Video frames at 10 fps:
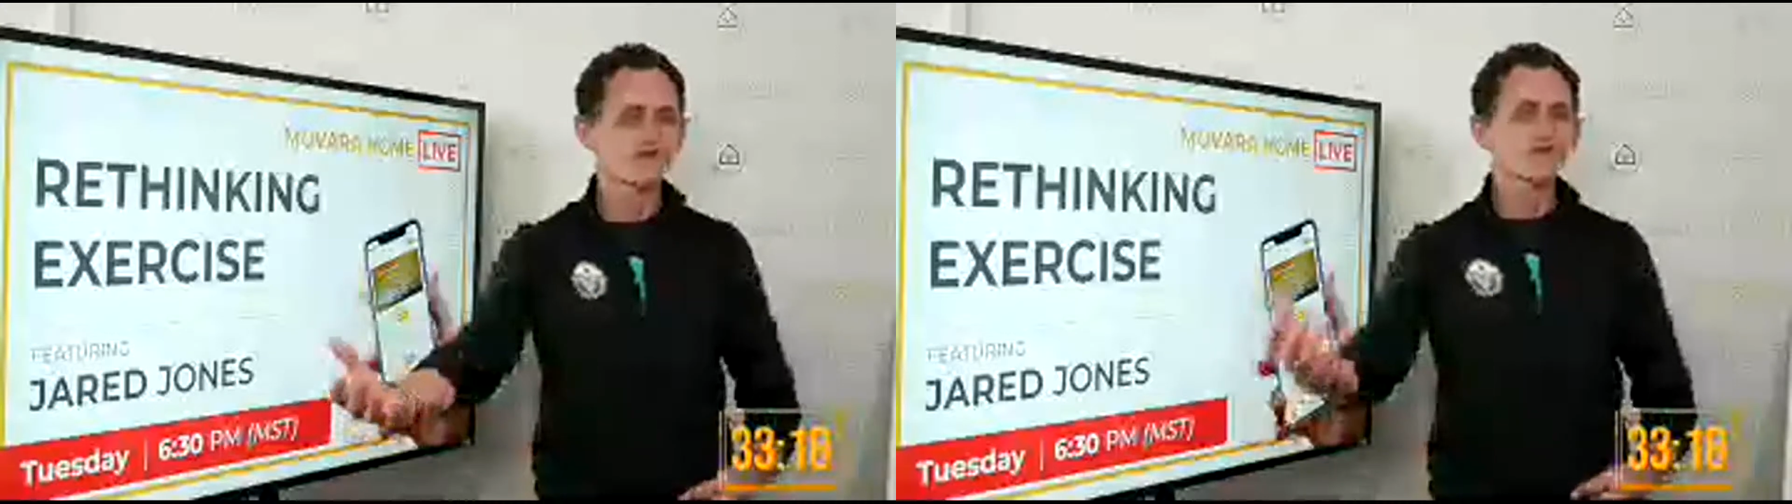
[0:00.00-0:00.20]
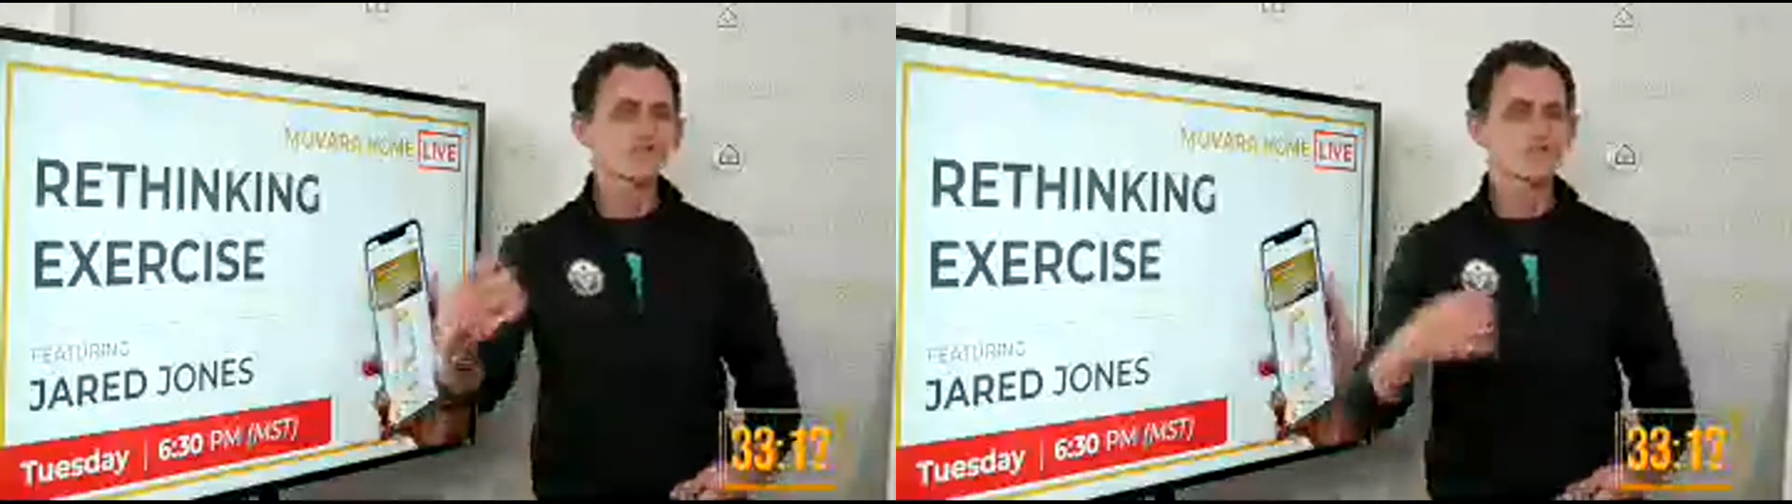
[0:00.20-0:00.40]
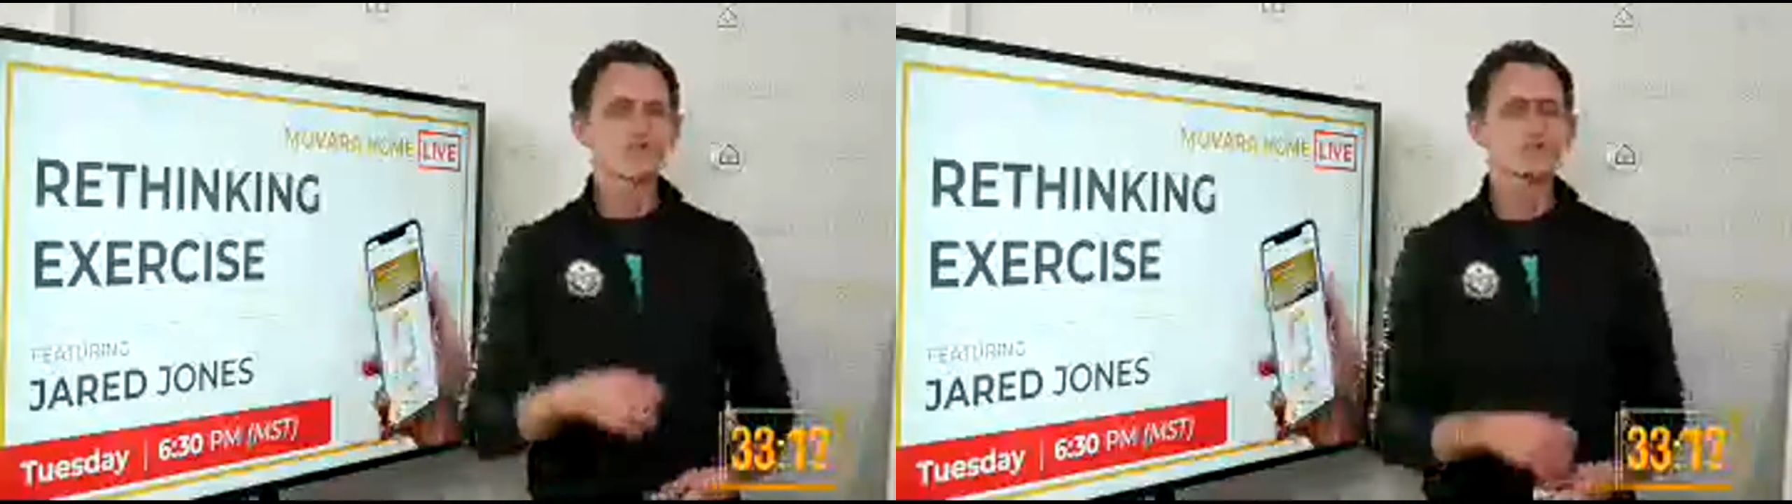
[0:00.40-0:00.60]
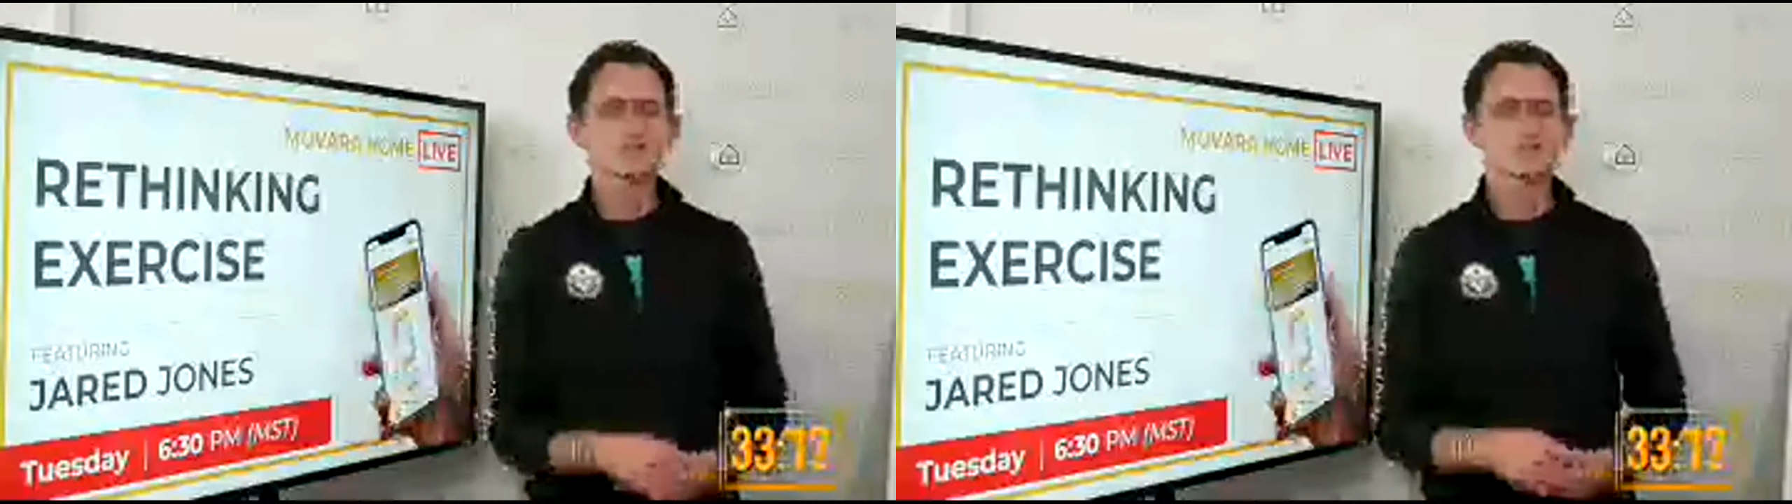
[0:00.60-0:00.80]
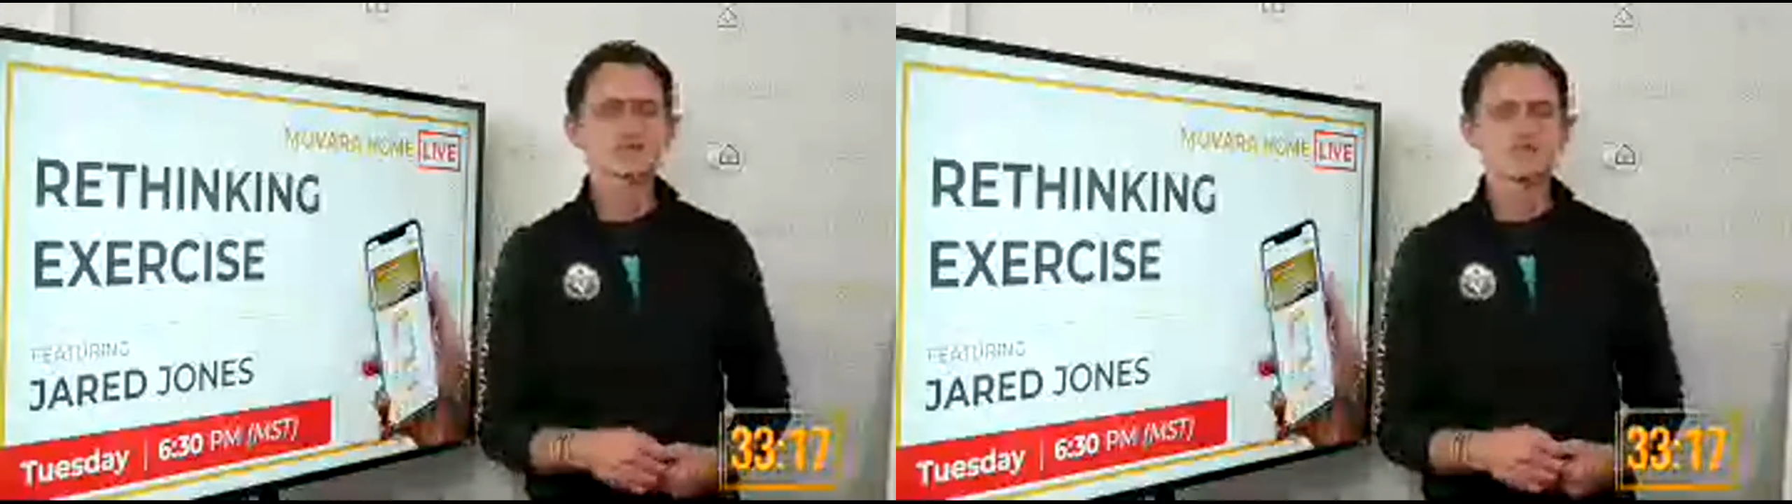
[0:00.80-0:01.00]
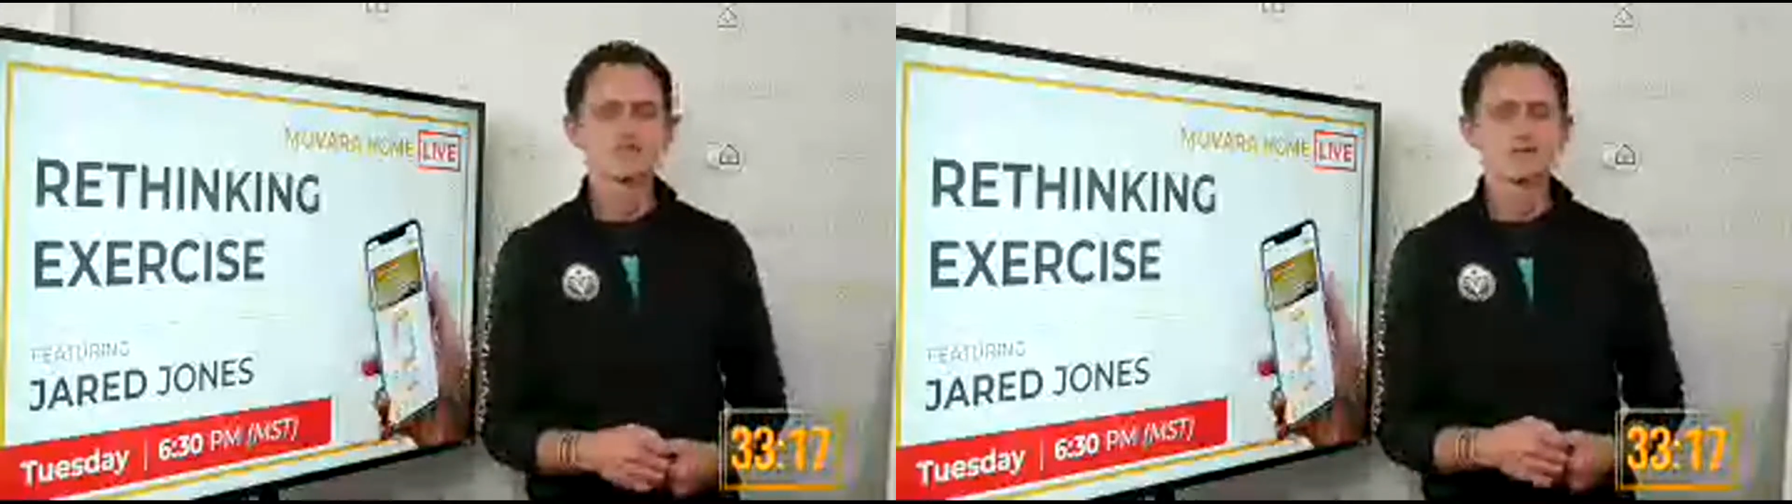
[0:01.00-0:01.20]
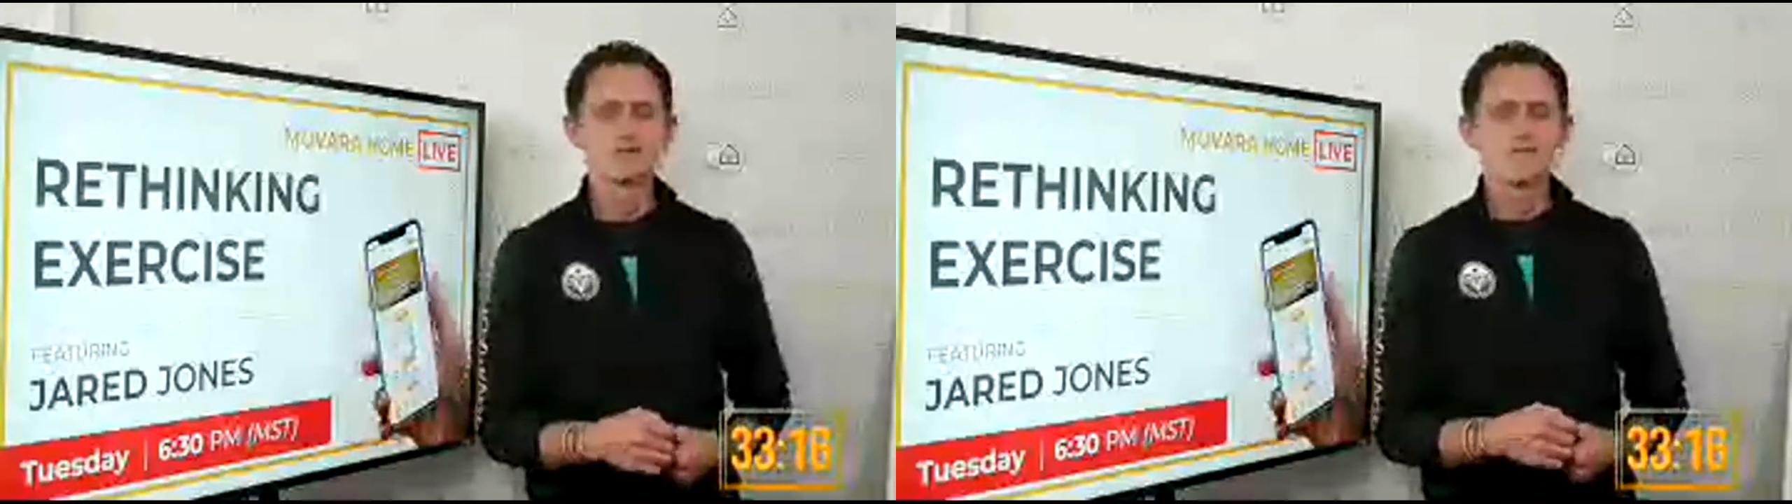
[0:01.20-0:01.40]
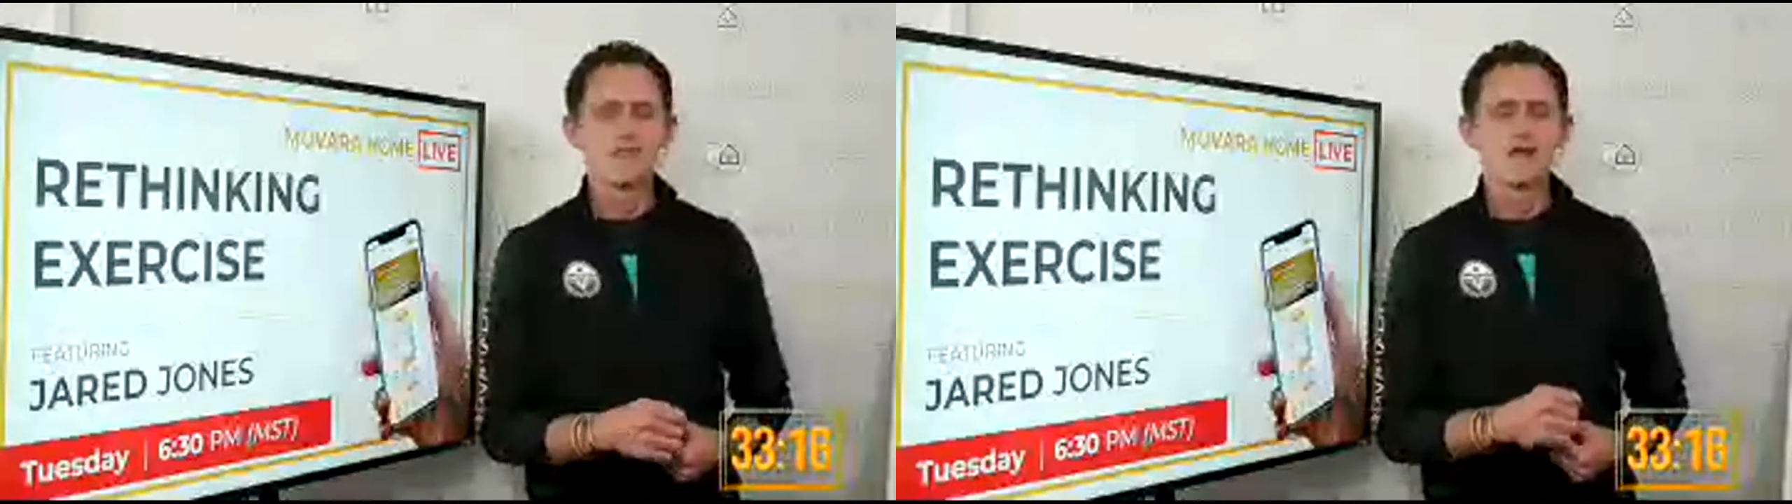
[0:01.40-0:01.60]
to make decisions.
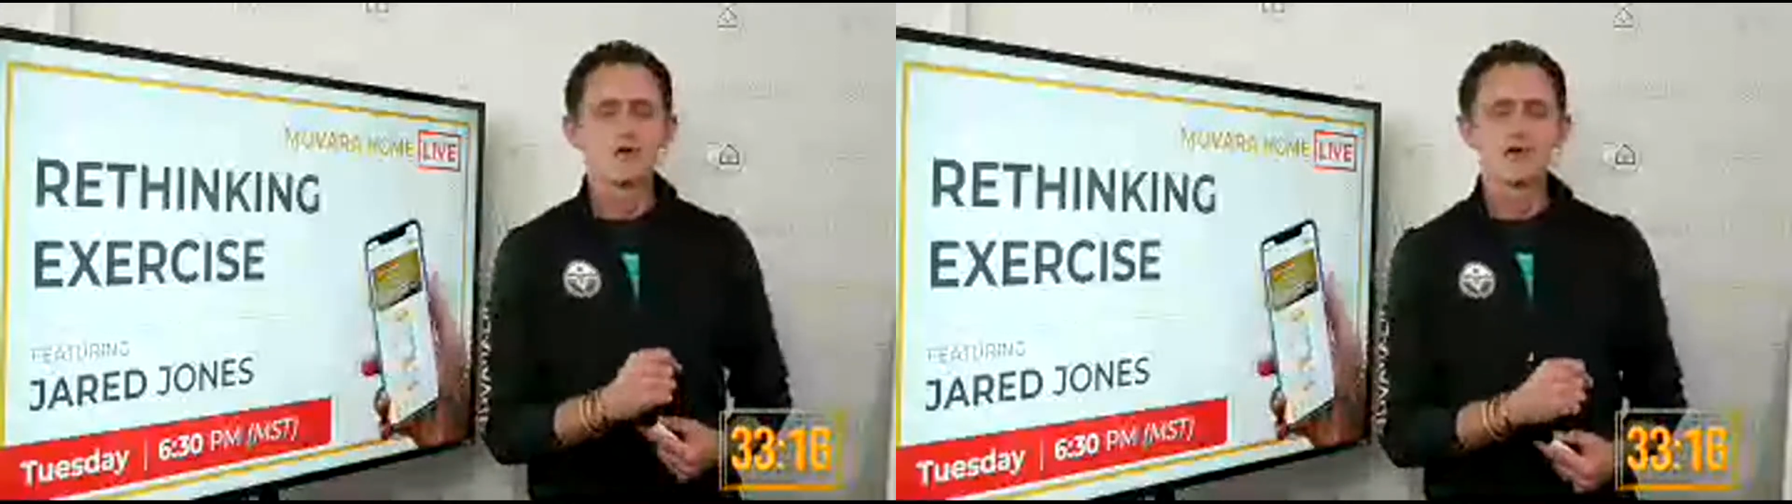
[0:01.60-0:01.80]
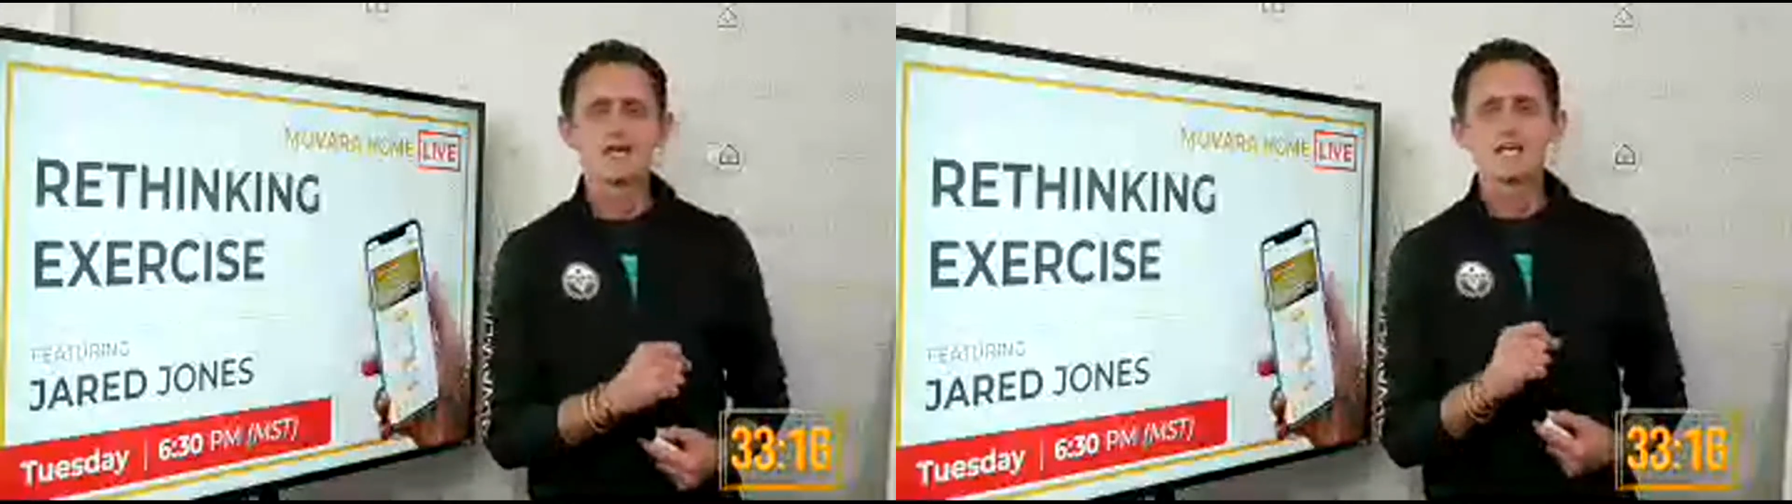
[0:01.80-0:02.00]
We